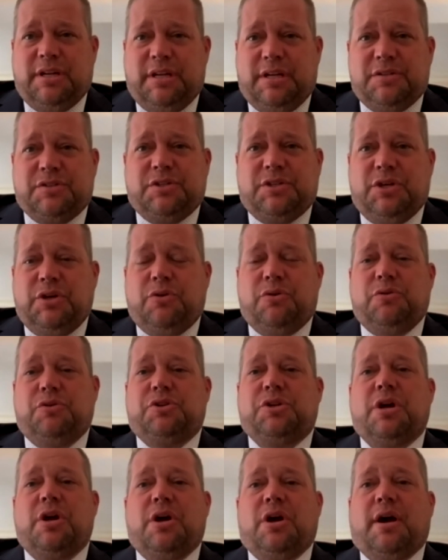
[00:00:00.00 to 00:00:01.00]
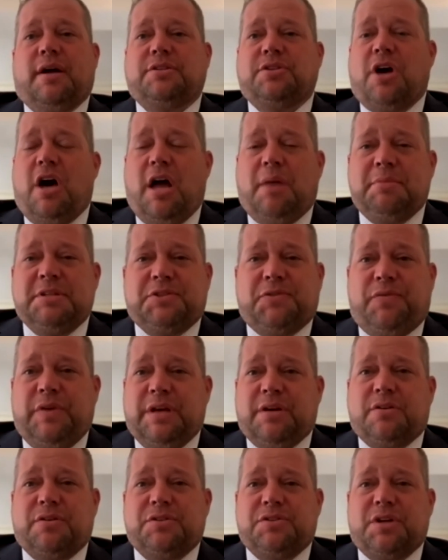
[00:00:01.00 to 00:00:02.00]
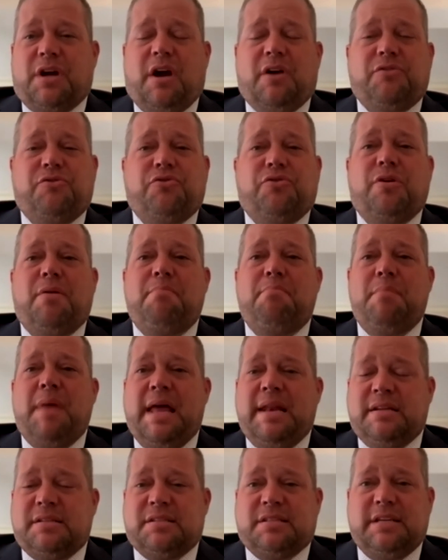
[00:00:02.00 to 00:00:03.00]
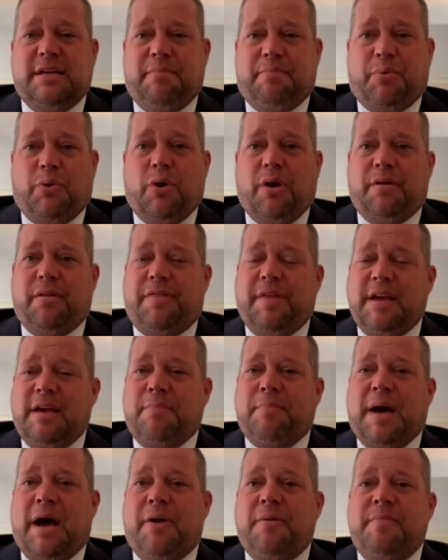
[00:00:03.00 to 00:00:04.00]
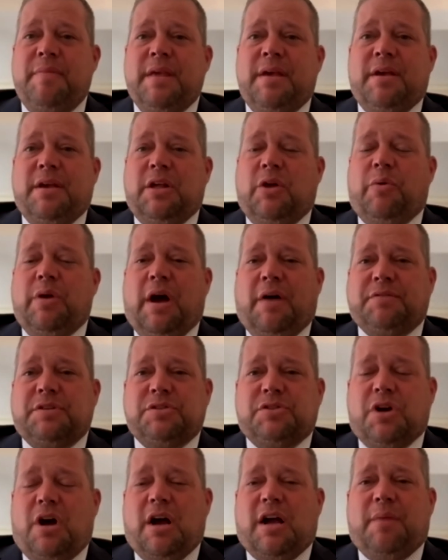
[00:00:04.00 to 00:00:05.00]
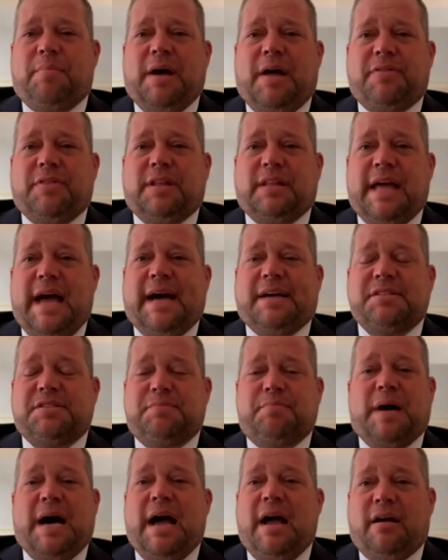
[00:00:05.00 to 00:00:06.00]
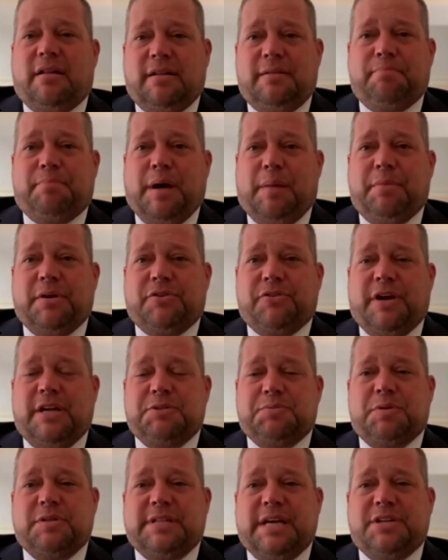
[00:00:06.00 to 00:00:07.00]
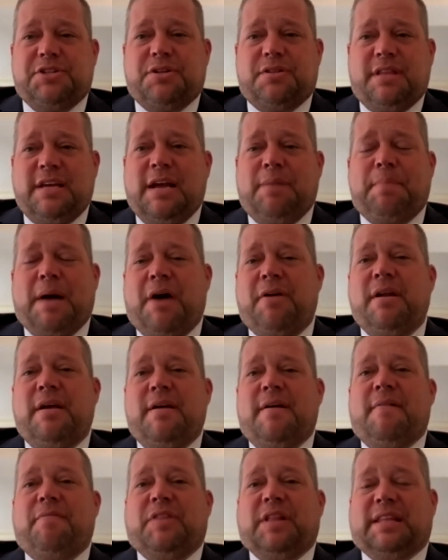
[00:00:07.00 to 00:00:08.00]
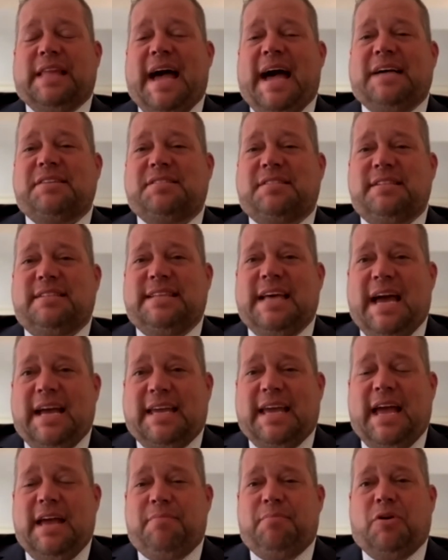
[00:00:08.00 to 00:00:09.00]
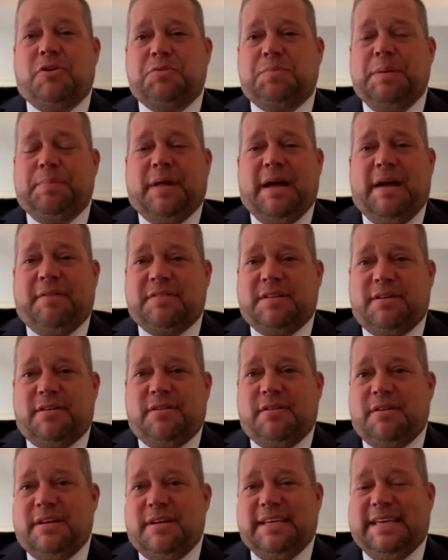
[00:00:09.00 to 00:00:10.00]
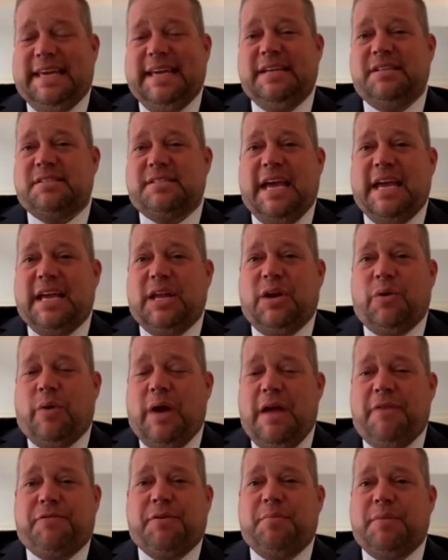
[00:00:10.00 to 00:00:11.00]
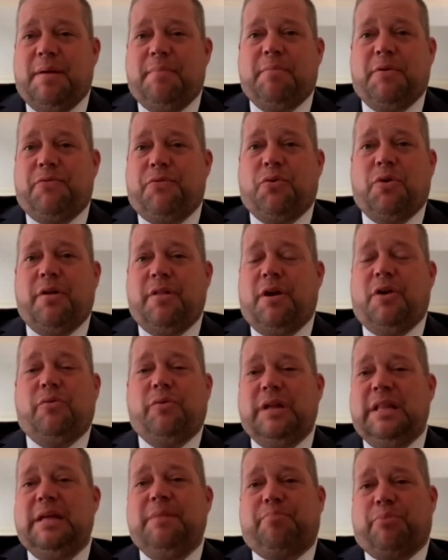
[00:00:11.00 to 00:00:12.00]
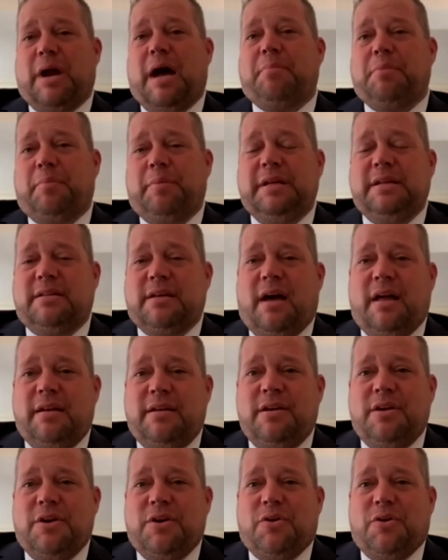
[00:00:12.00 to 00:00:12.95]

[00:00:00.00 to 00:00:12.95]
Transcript: is huge. autonomous vehicles are tremendously important. Think about, you know, we often talk about the last mile in public transportation. Think about the last decade. Most people have their keys taken away from them before they're really probably done,